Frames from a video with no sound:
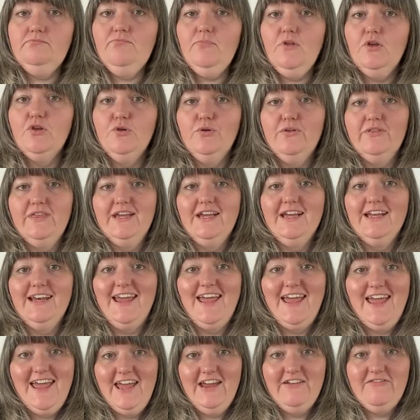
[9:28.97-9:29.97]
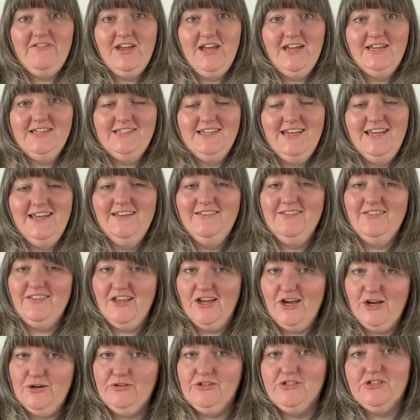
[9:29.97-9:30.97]
you're then going to aerate it.
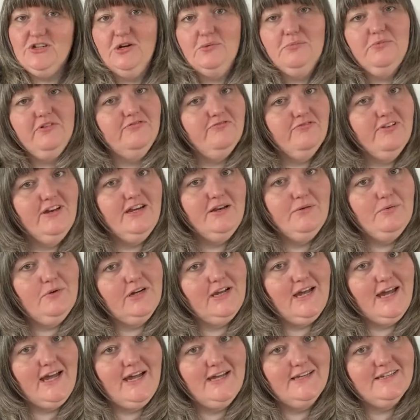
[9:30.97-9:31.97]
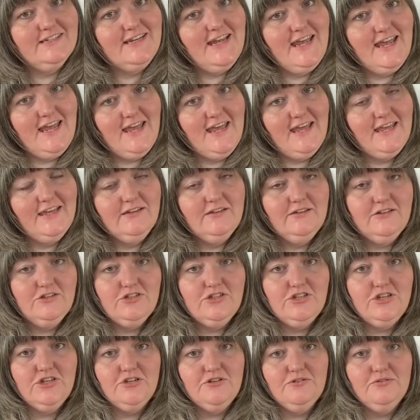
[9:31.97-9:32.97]
The only time we really want to add air
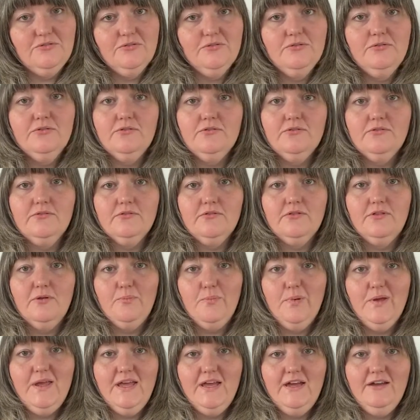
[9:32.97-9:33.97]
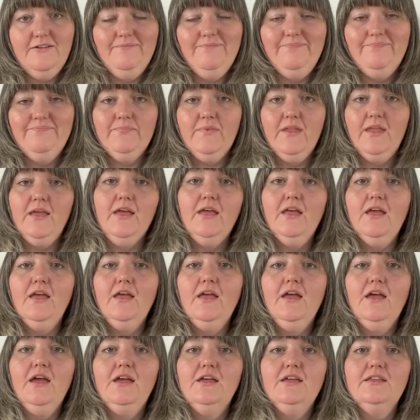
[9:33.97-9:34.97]
to the beer.
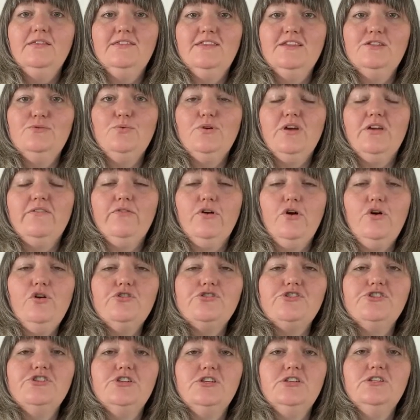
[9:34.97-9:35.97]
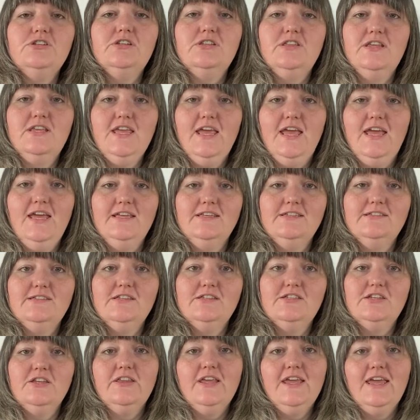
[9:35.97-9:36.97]
This will give oxygen to the yeast
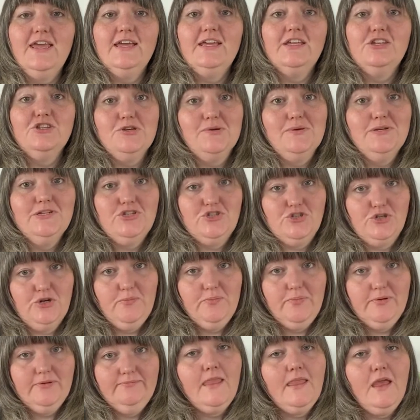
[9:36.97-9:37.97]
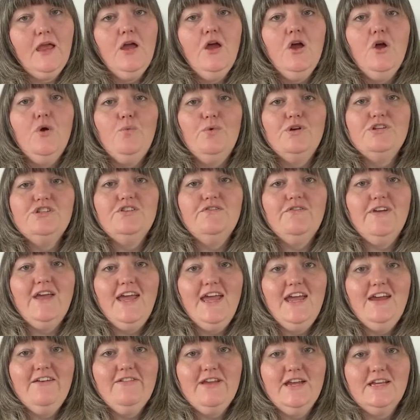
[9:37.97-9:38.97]
so that it can do its job. Once you've
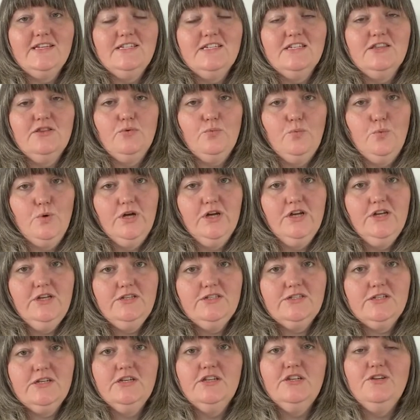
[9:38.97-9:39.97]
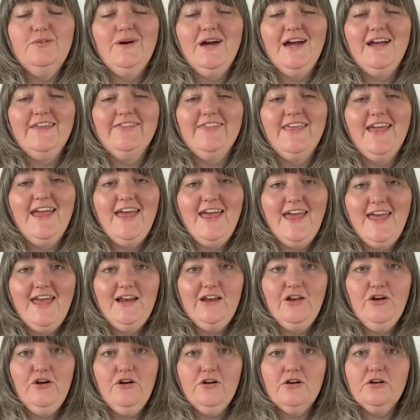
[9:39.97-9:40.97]
aerated the wort, you'll add the
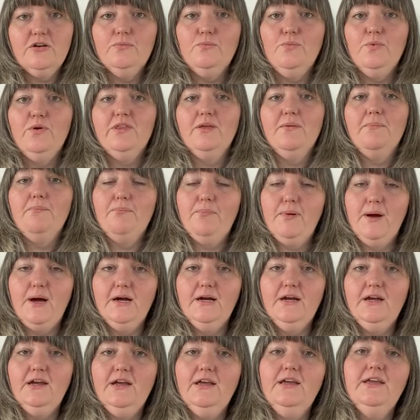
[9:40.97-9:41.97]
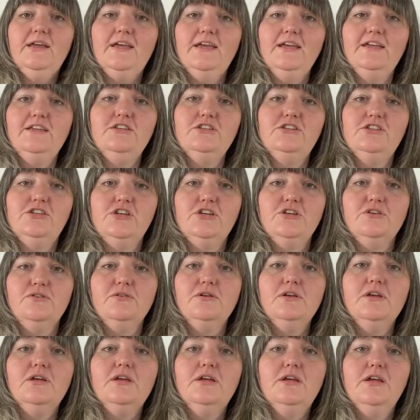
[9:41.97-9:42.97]
airlock with a bung into
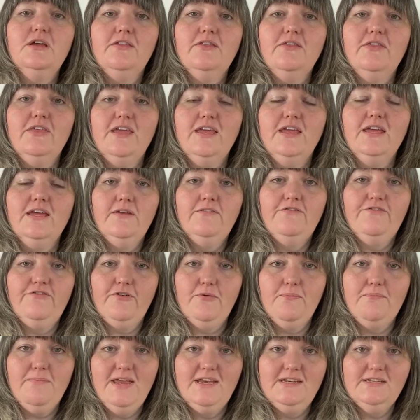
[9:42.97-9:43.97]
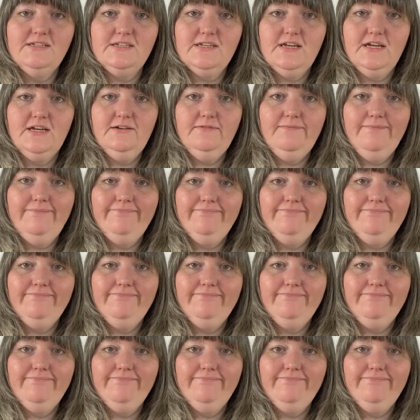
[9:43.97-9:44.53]
the fermenter,